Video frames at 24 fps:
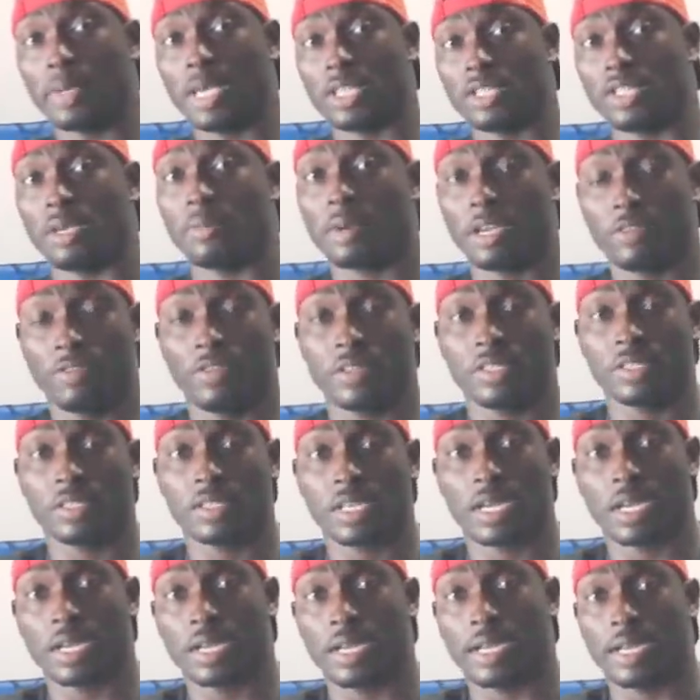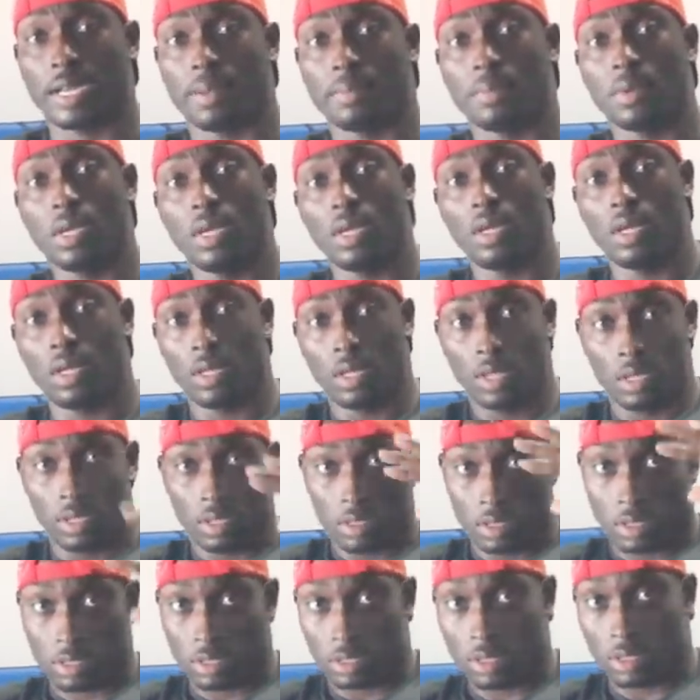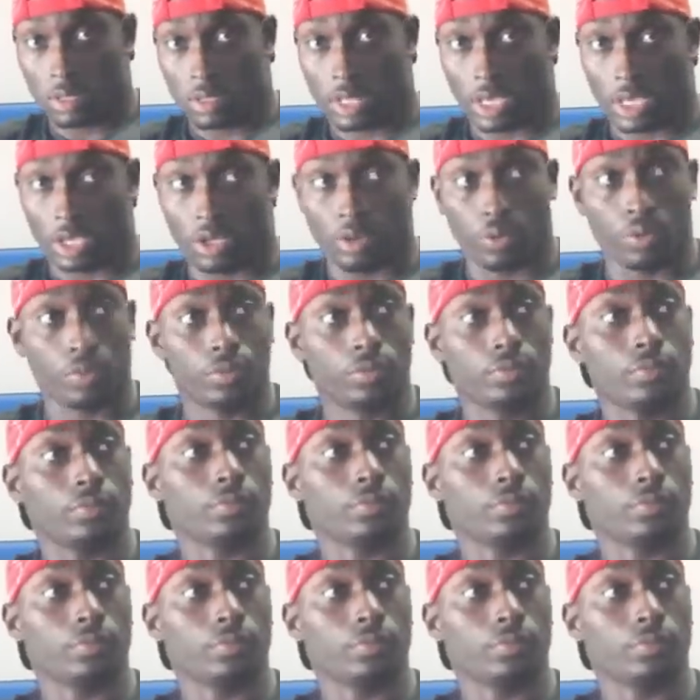me at jmikefitness.com. Thank you.